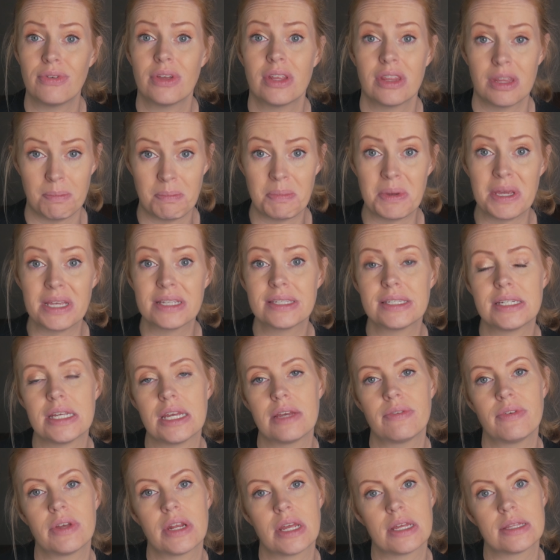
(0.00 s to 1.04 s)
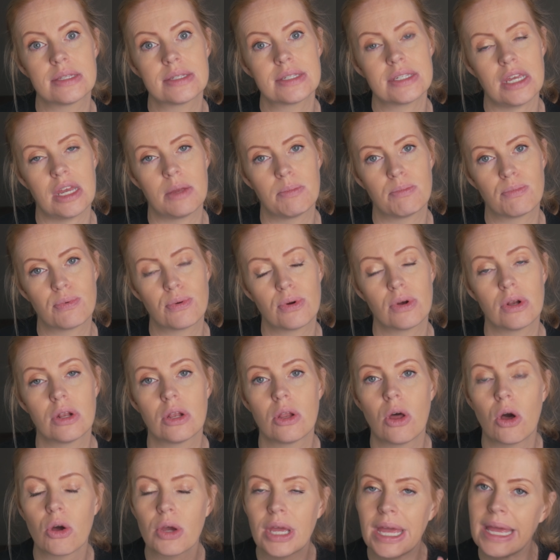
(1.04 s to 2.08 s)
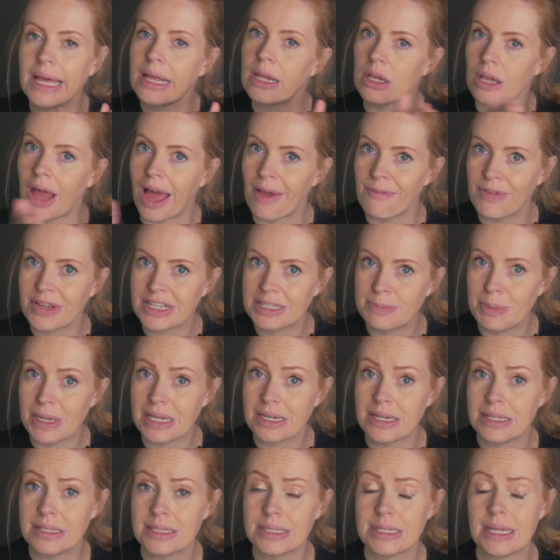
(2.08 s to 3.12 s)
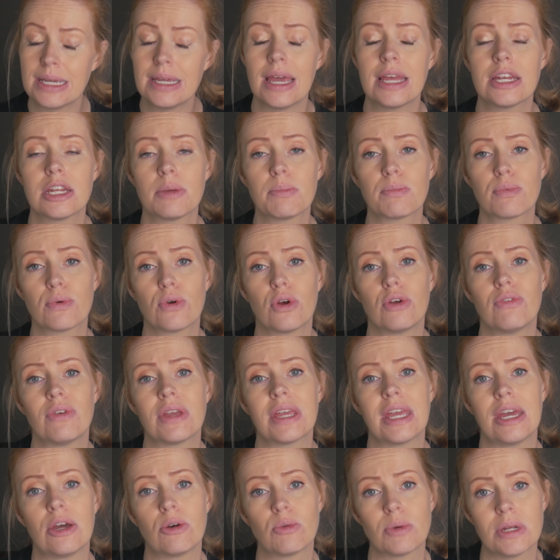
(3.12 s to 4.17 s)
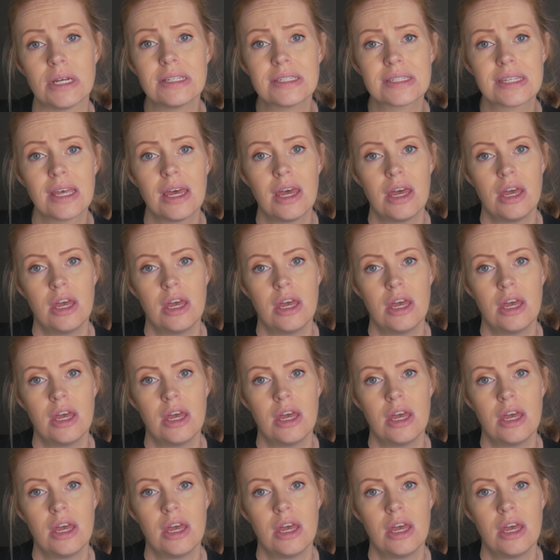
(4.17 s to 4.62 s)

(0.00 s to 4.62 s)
the best evidence in prolonging life expectancy and improving illness,